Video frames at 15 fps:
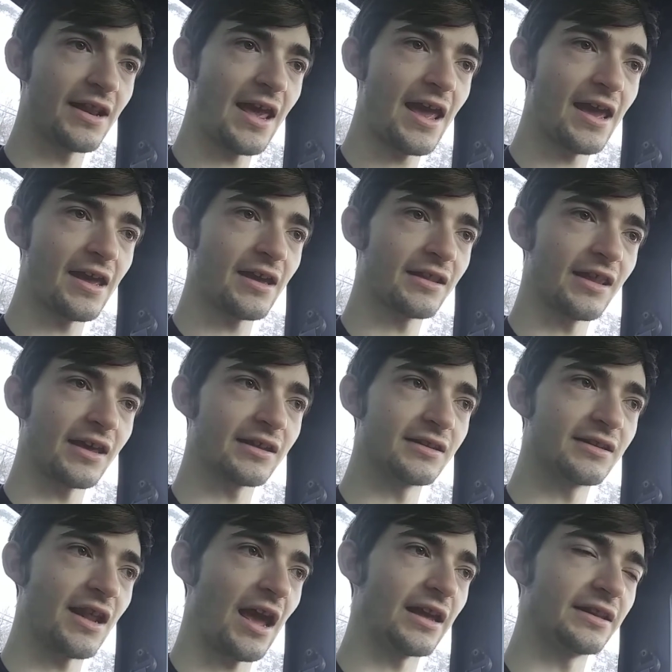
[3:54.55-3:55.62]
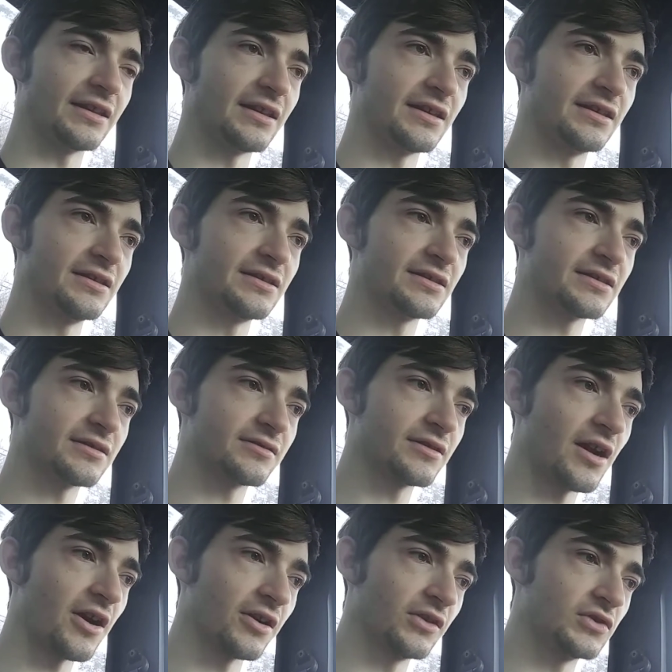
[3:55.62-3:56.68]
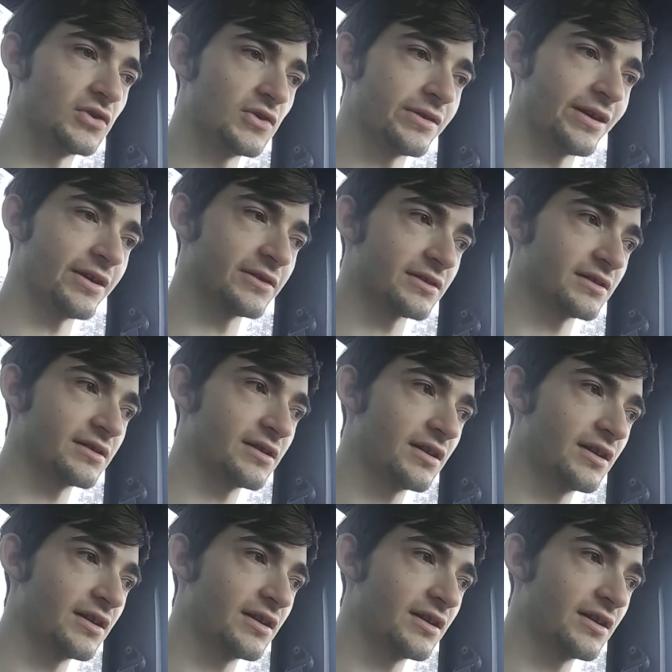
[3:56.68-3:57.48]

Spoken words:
90s, early 2000s.